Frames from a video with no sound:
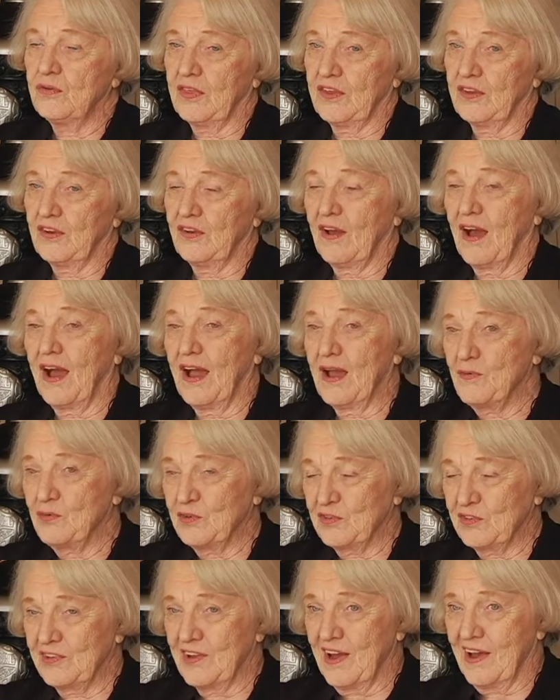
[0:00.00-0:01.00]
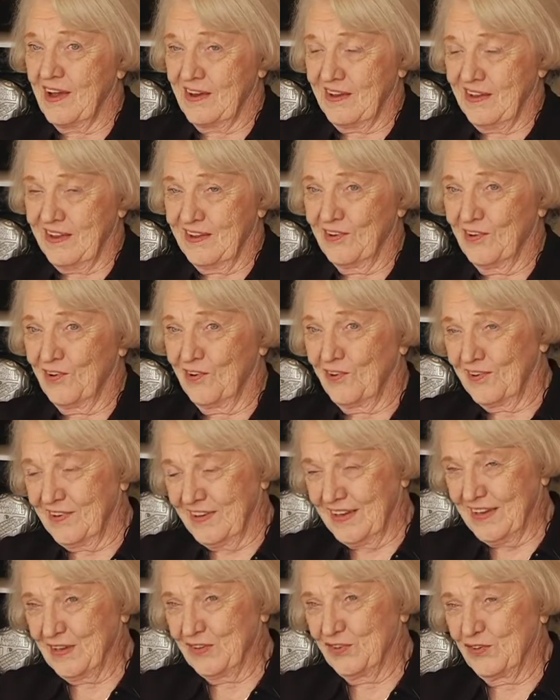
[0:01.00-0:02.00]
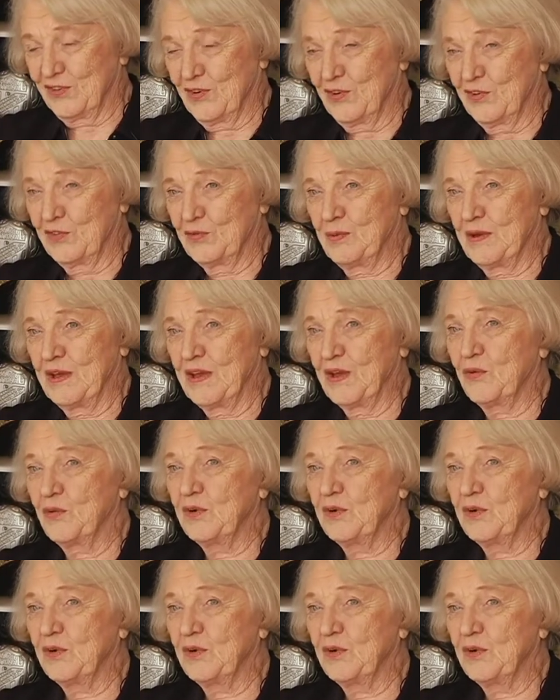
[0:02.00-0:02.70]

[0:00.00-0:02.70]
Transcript: that I was not in her league, so to speak,